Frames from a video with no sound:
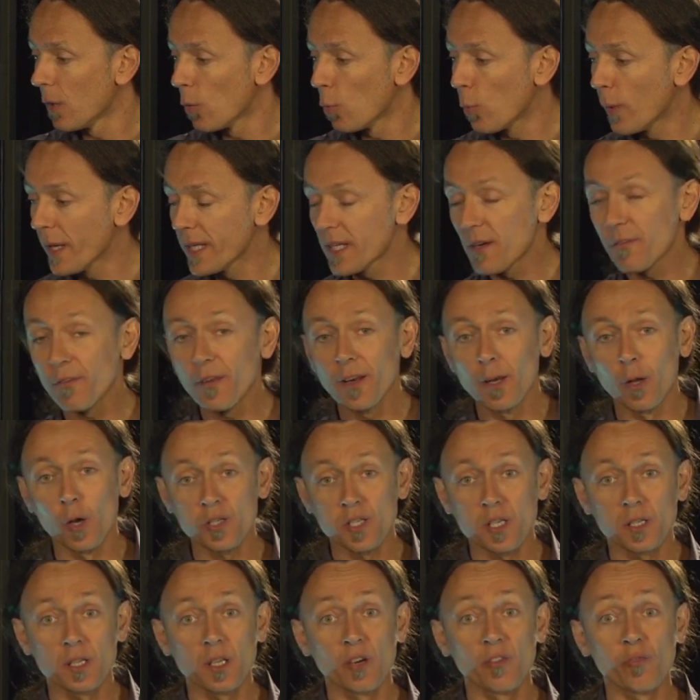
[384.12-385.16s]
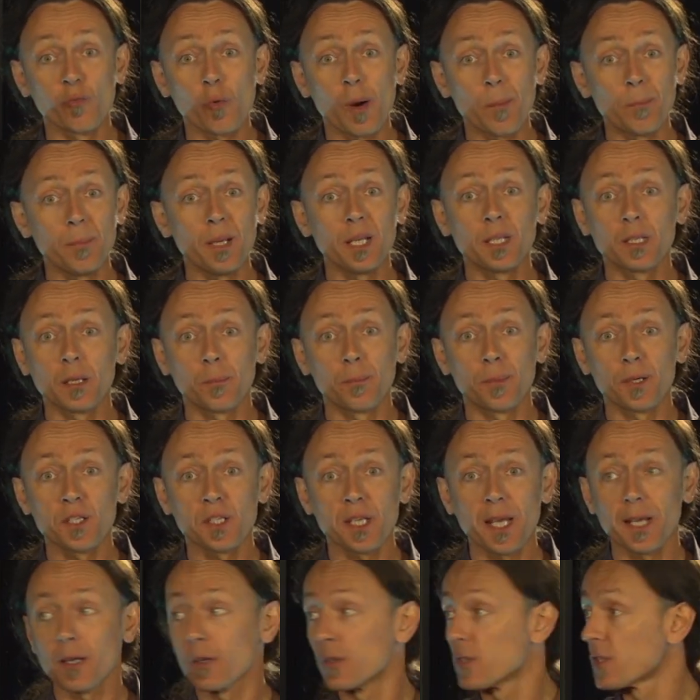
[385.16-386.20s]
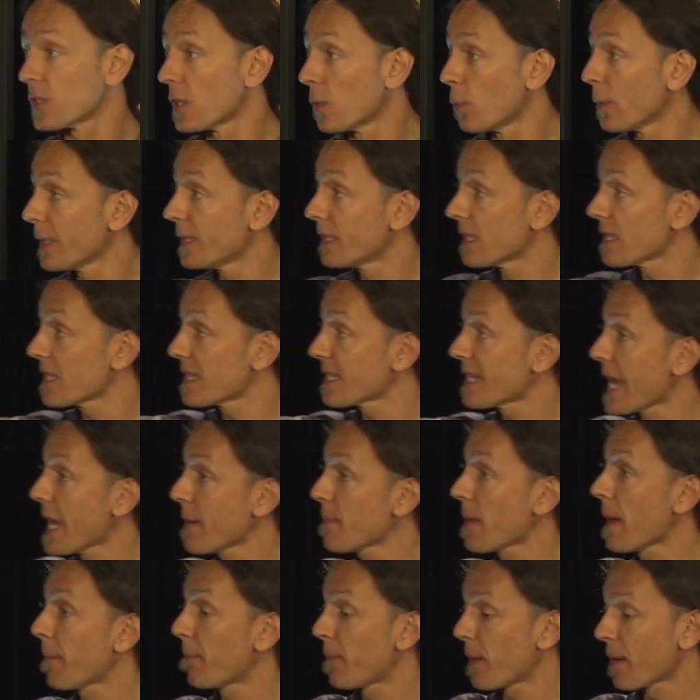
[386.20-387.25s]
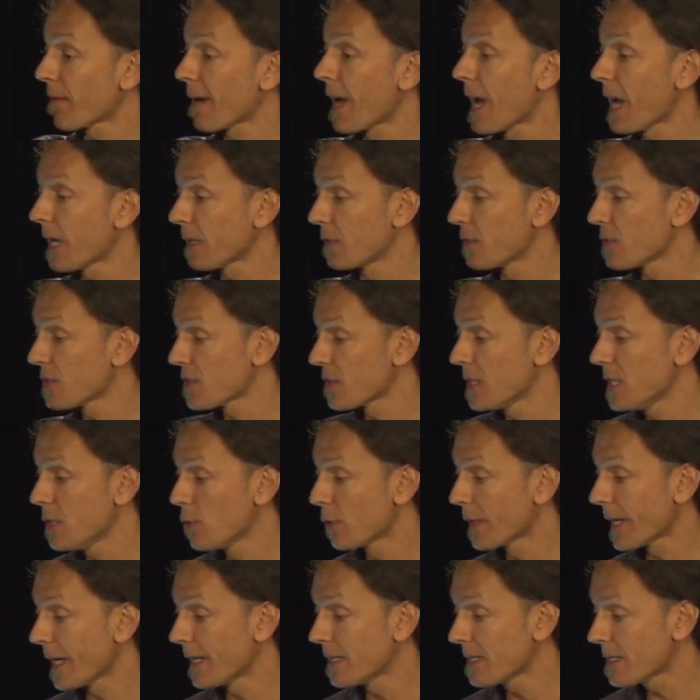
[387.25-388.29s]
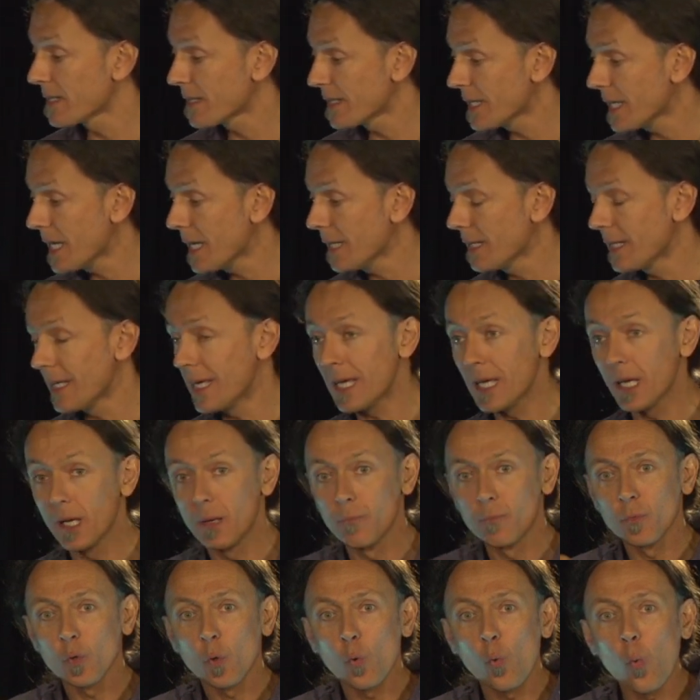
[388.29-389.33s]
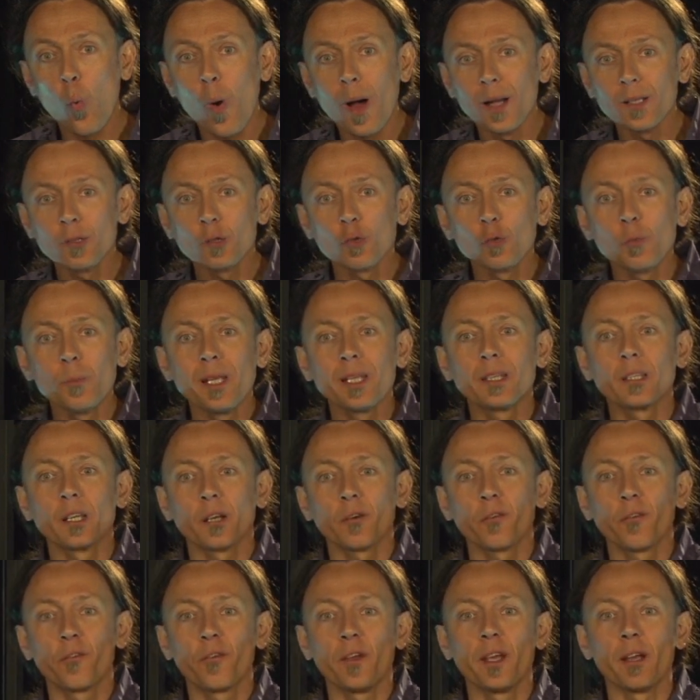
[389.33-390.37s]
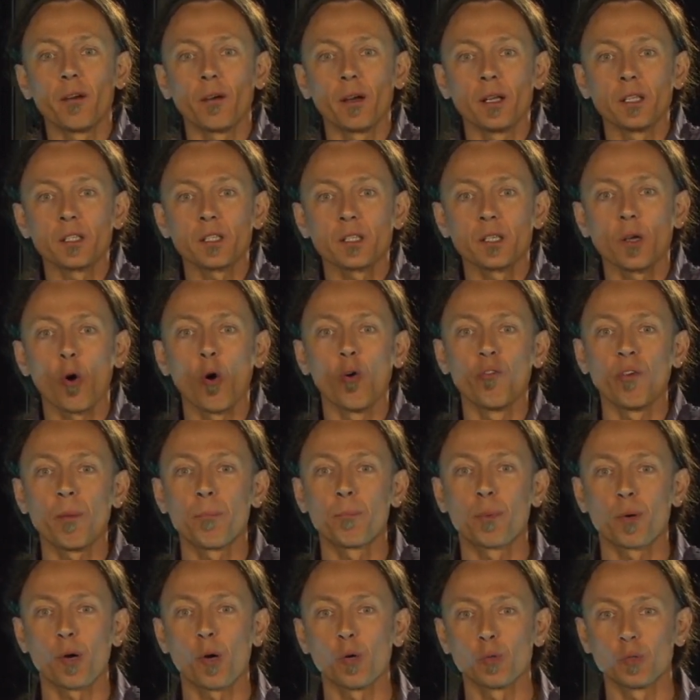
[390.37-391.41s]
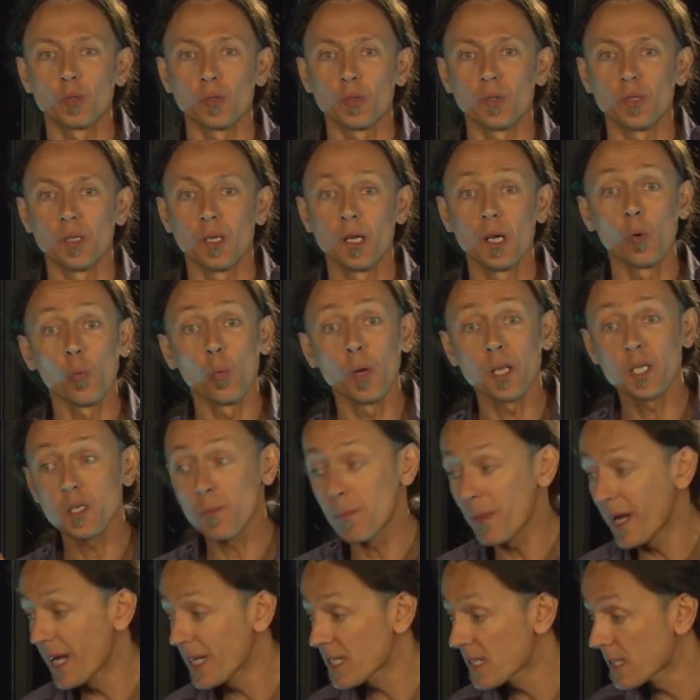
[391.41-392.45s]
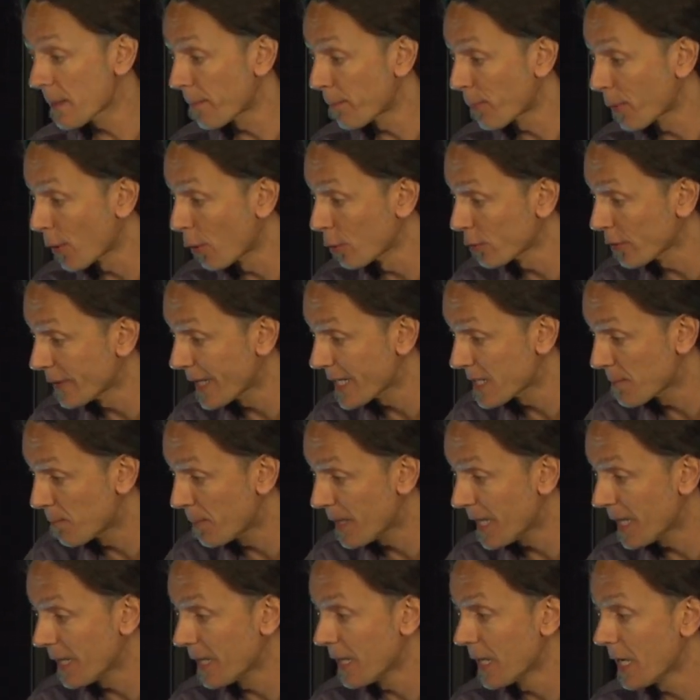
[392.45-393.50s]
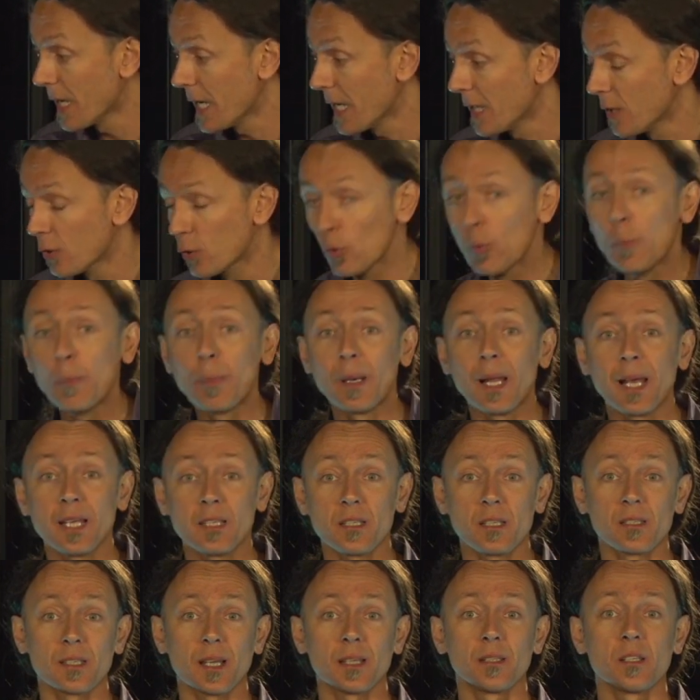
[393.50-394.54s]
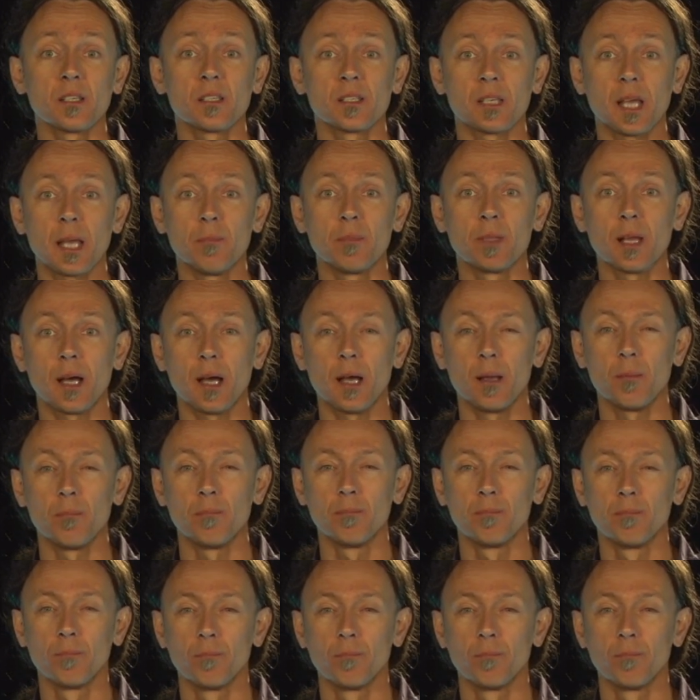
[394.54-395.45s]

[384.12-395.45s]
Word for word: with a velocity of 1 meter per second. So with the same apparatus, you can see the quantum interference of a proton, which means the proton has been in two places at the same time.